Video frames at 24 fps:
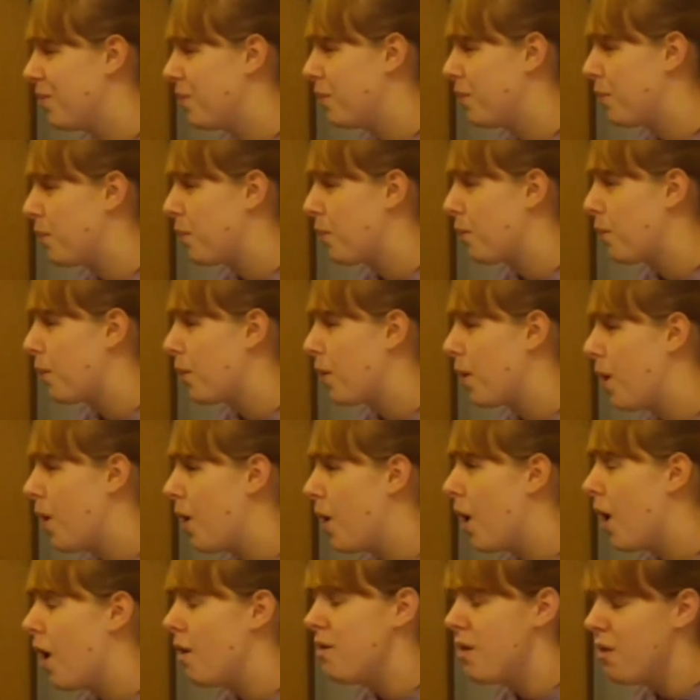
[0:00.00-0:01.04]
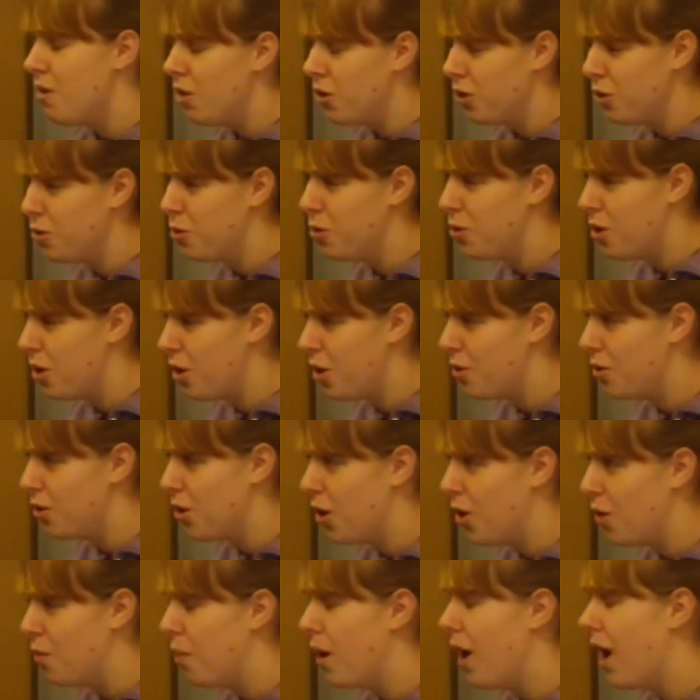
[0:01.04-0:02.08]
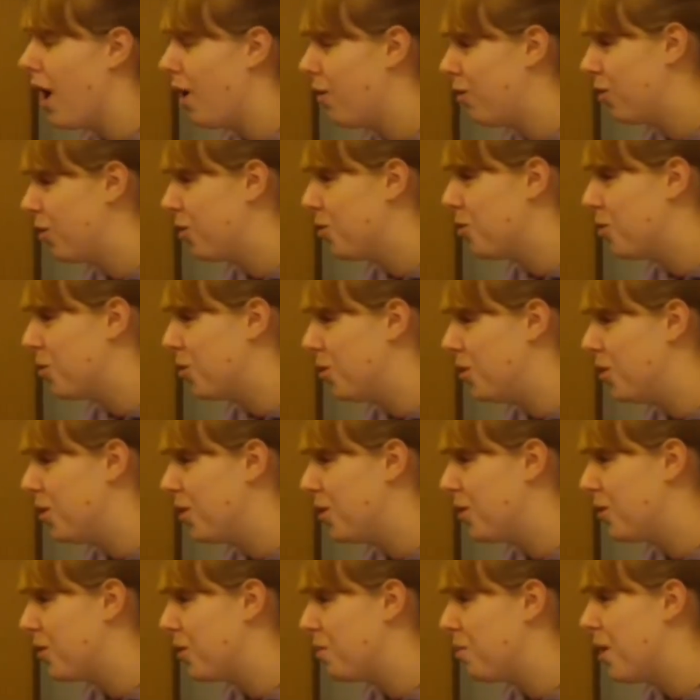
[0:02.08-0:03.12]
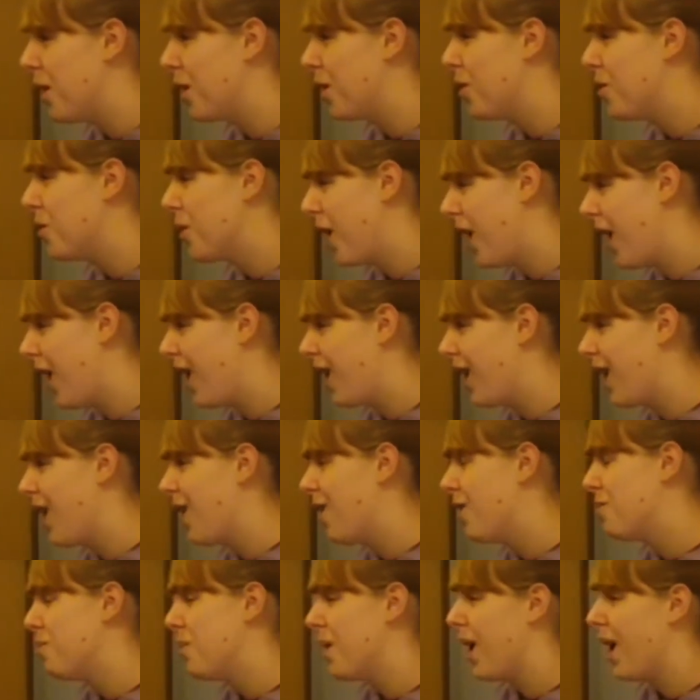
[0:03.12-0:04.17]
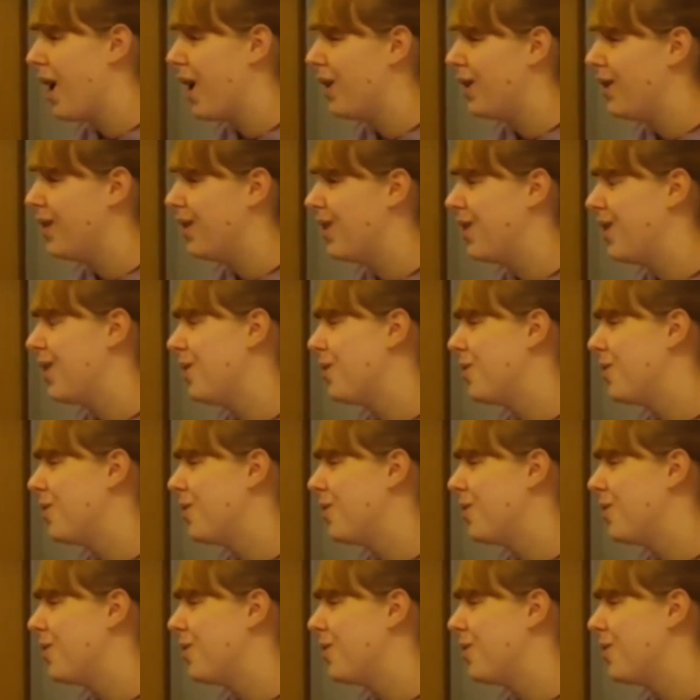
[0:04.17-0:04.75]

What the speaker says: the training when you're really out of breath and you don't want to do any more and they make you do more.